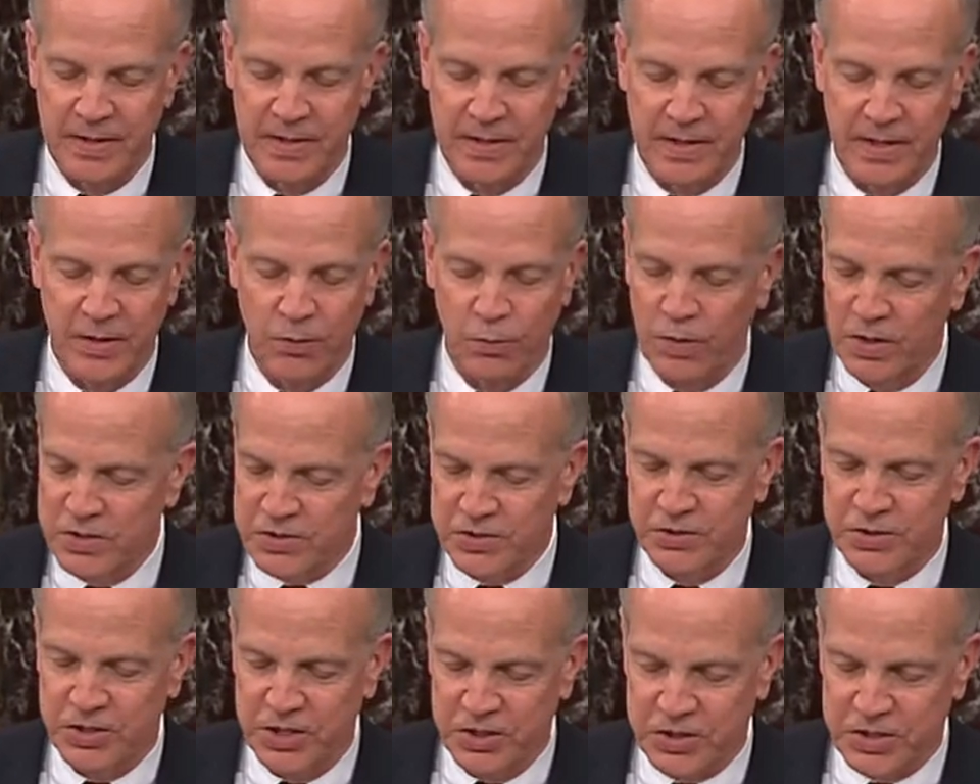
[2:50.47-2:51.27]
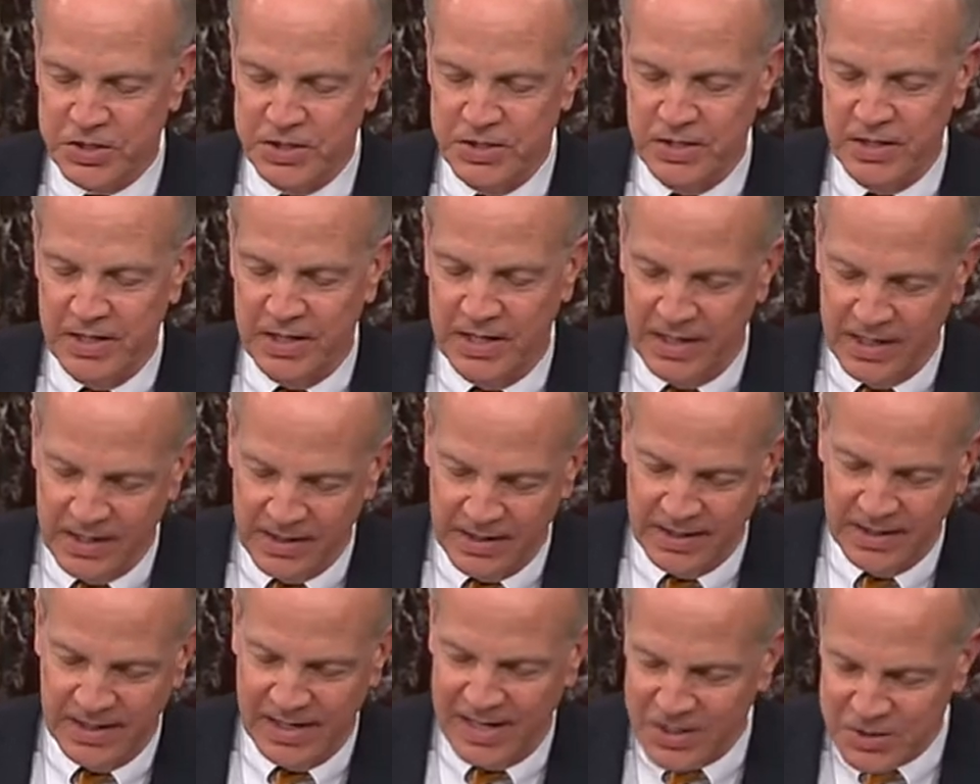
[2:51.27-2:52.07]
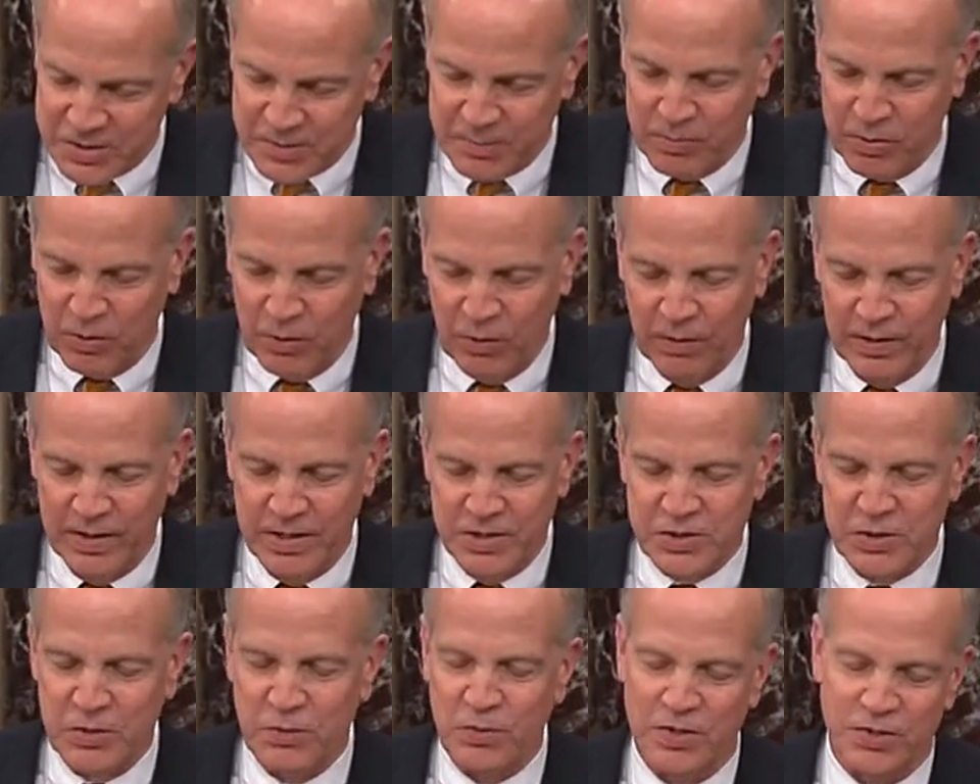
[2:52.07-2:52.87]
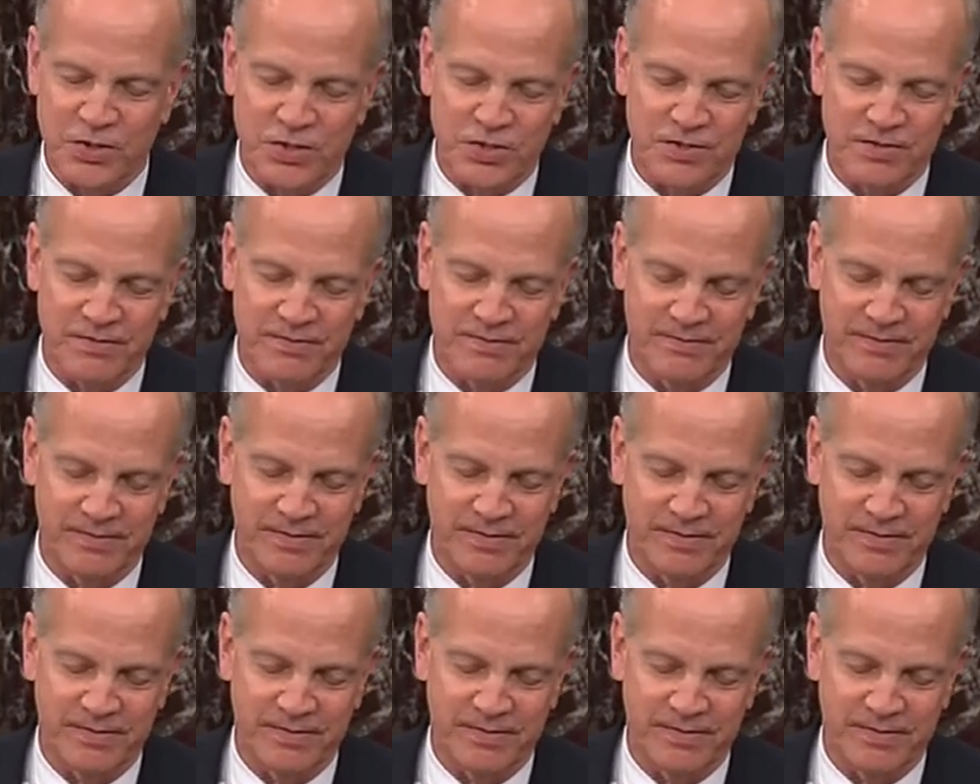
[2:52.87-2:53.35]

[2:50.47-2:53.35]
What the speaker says: It wasn't just his employees, it was